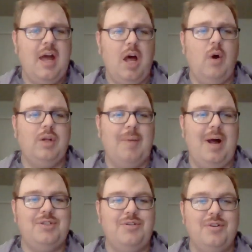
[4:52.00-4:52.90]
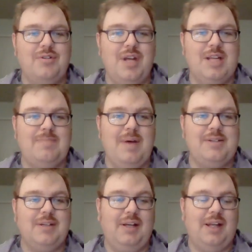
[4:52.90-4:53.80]
oh the monster is, is
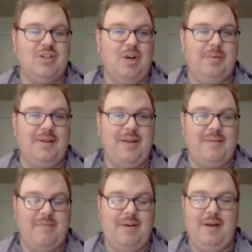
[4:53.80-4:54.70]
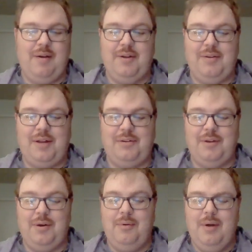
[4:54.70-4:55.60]
basically a shovel that Brianna gets at.
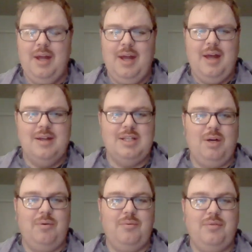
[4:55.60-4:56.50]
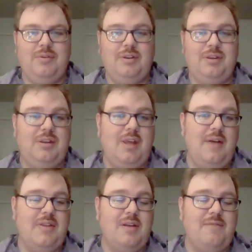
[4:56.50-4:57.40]
So so
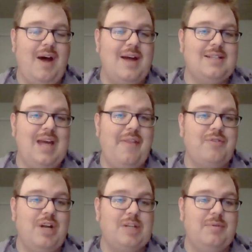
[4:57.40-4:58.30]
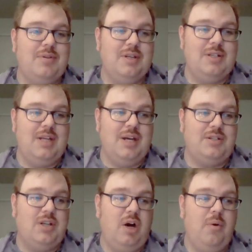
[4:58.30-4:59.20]
the the device they have to transport to this thing.
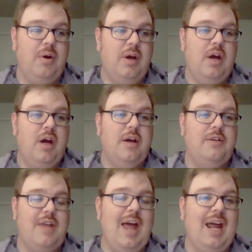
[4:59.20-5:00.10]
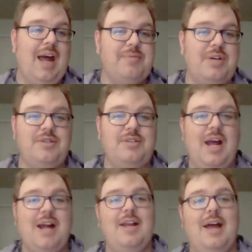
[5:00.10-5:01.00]
So Dan comes
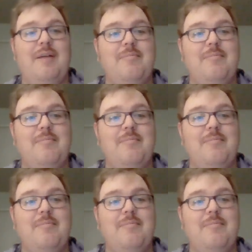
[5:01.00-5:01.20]
interesting idea.